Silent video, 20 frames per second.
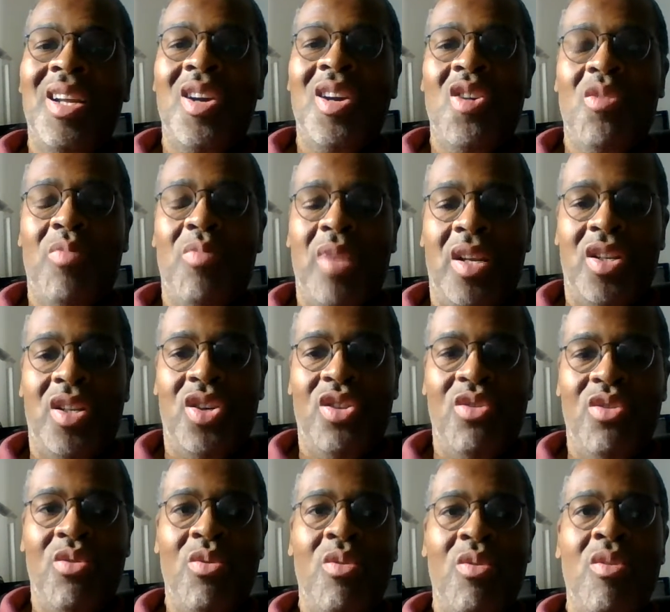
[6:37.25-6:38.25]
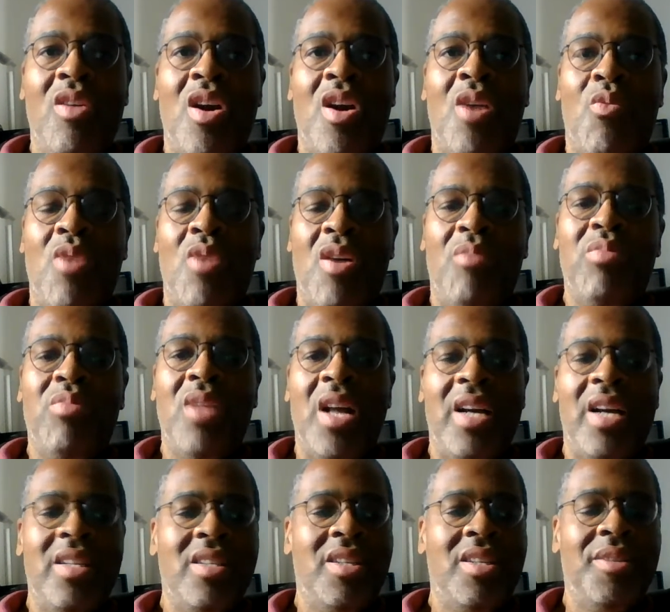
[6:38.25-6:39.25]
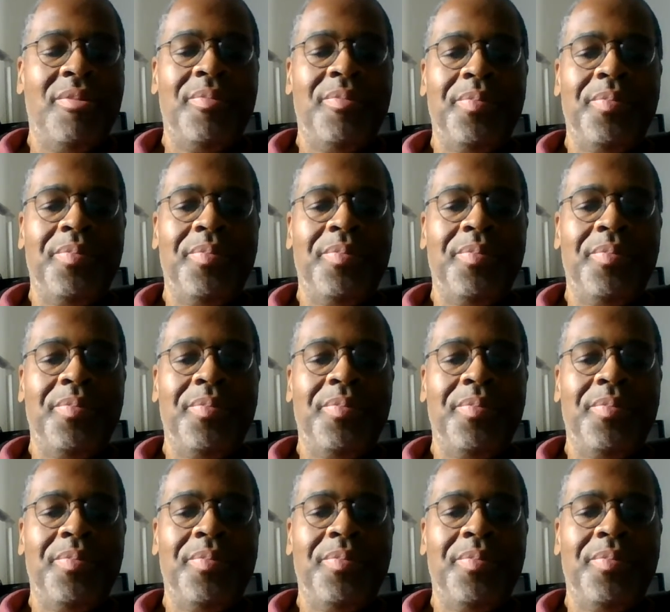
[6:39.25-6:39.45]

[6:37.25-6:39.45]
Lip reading: Hope that you are well blessed.